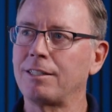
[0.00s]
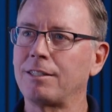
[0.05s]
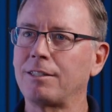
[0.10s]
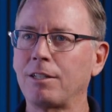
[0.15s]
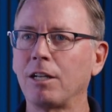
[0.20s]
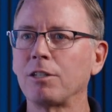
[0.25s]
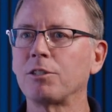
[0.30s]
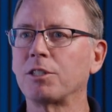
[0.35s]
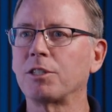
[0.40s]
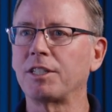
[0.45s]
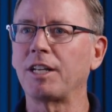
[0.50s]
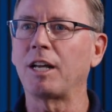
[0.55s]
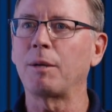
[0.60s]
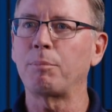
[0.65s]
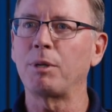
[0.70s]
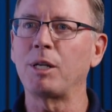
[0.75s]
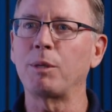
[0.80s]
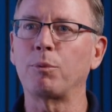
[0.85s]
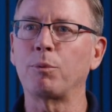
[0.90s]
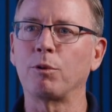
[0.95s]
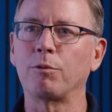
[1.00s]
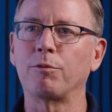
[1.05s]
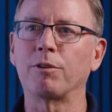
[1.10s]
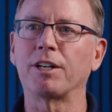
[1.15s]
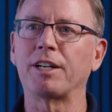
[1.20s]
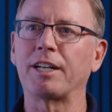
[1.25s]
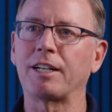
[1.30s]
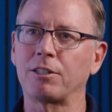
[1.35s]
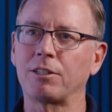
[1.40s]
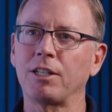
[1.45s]
doesn't get people
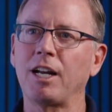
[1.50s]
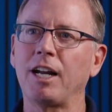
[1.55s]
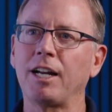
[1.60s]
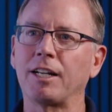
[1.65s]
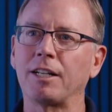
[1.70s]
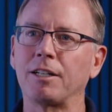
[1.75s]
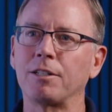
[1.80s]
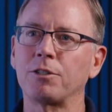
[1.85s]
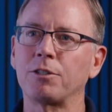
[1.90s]
very excited.